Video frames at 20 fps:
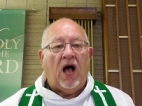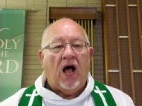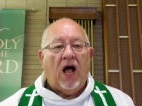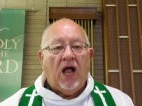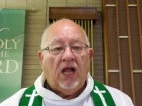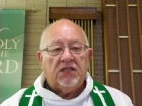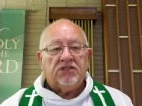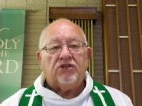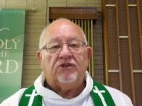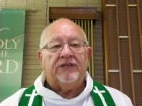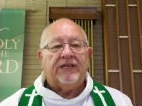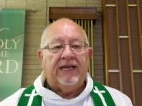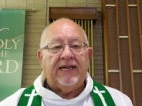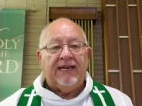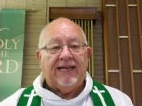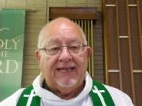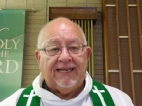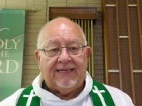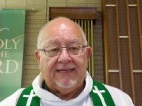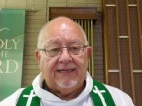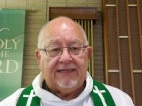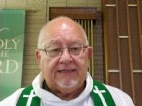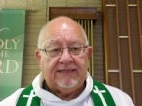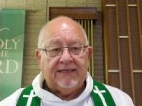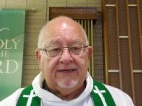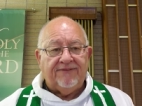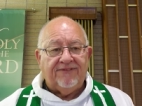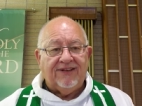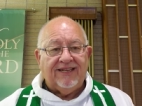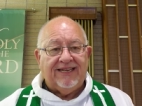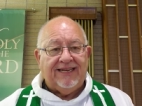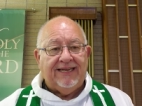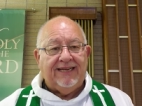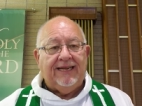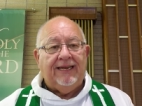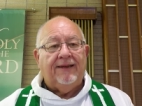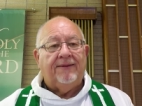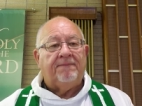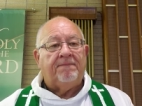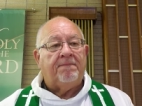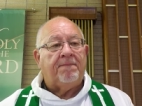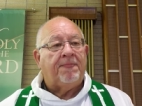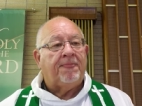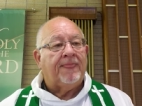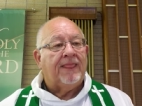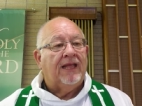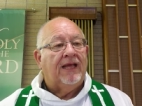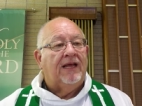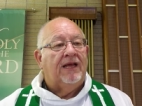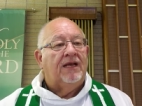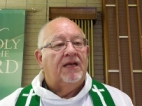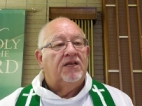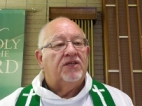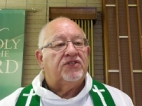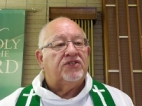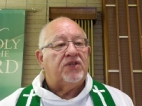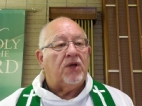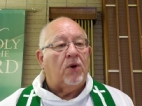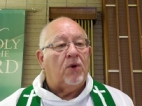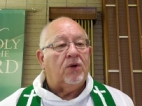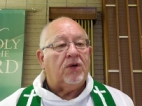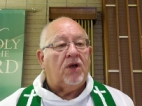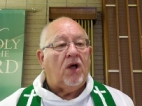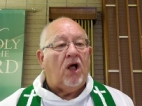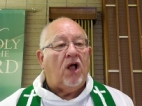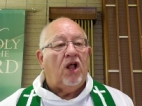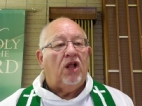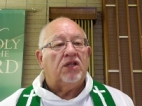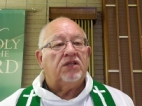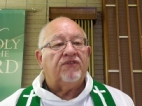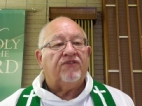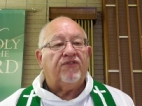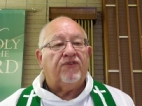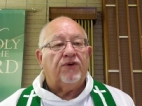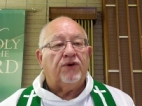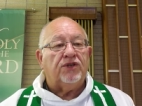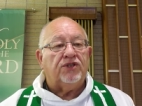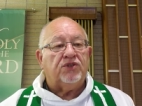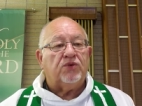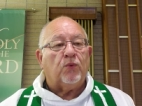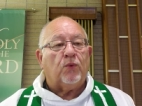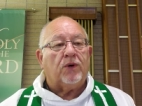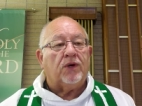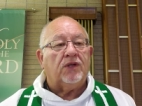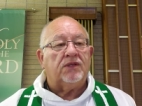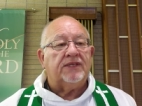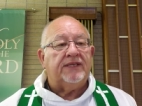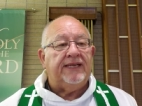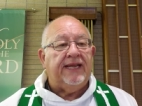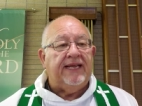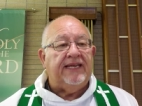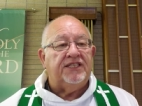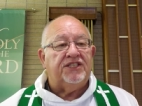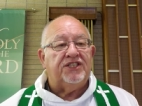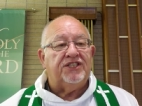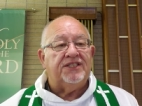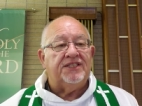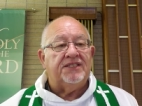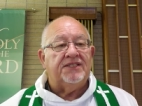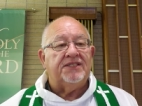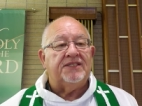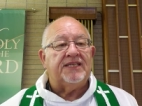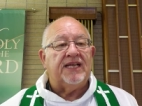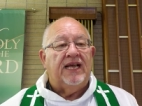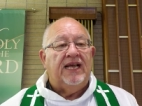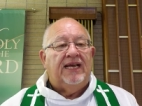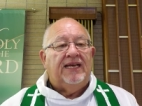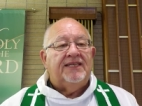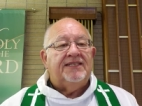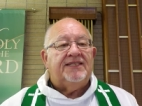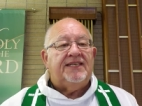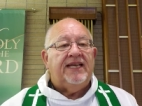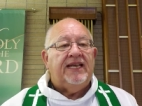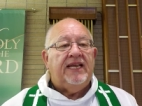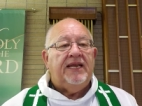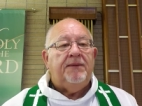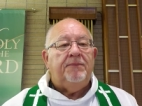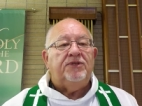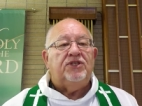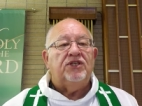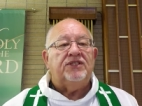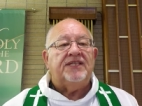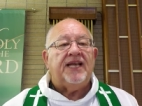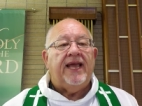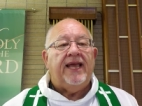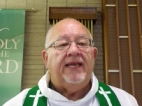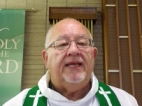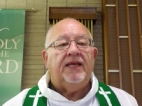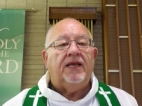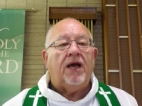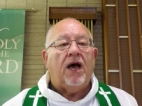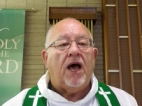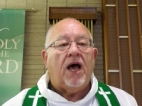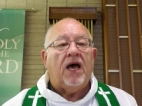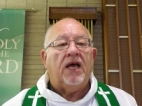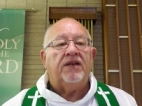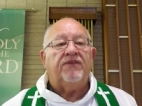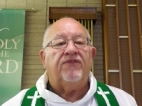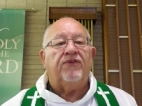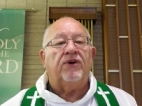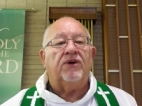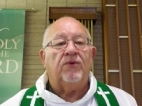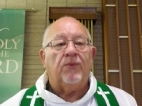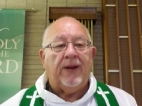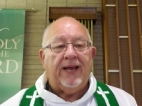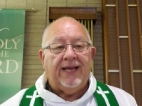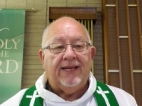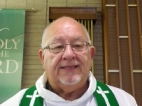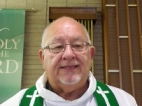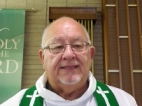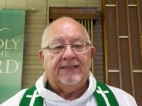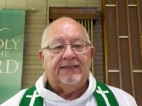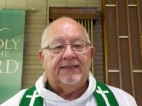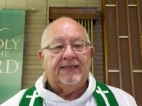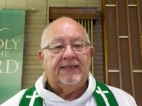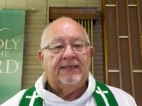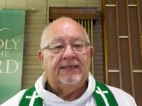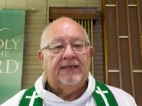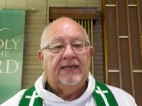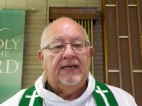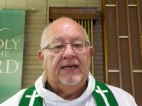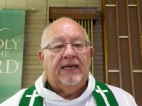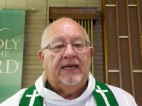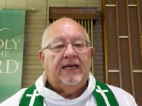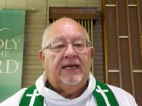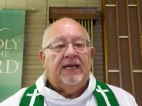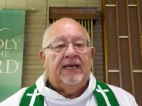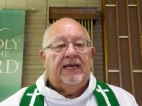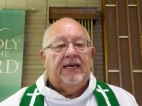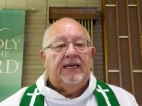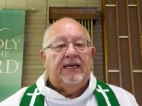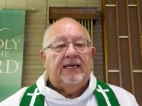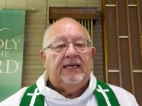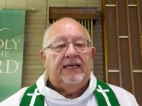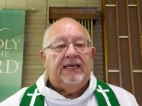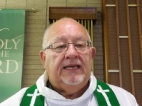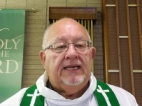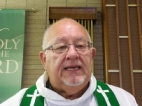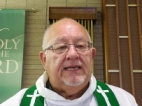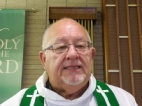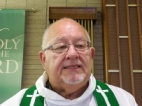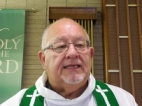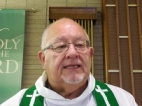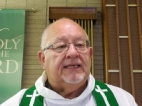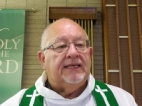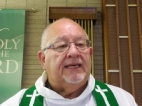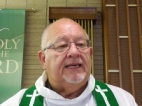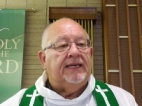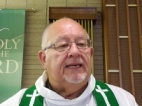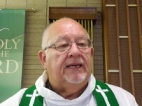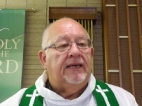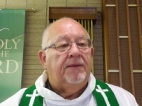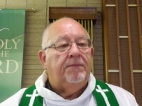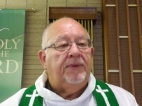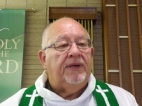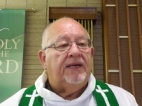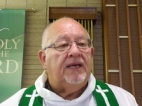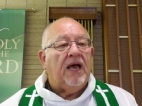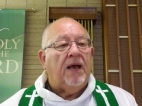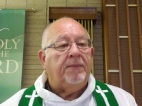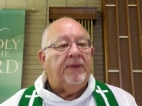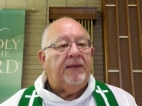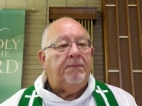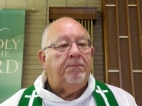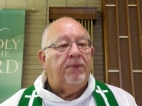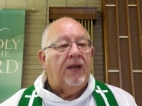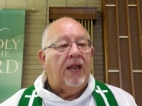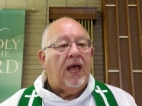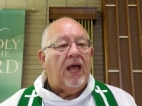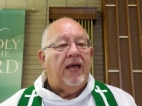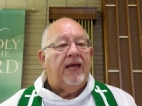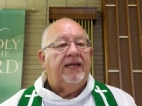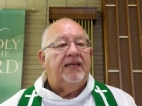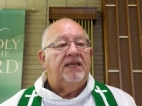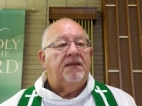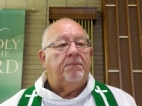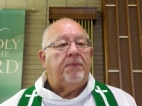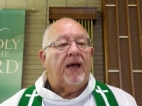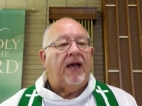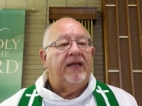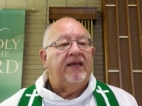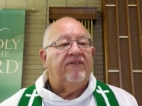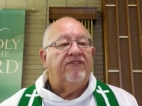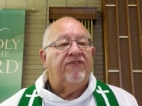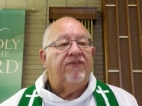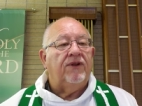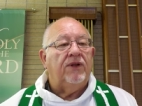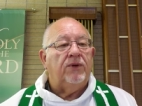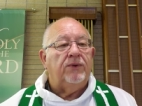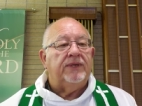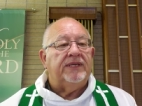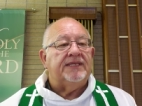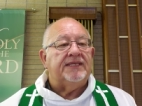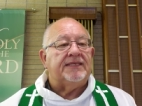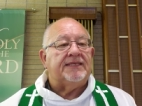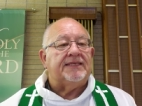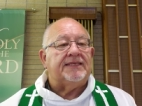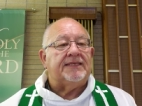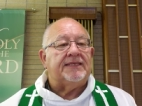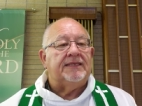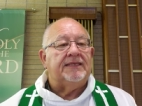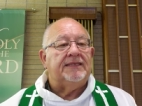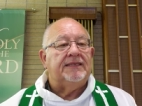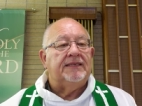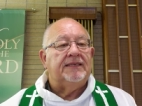Alternatively, so called first world nations seem to take God for granted, easily becoming blind by affluence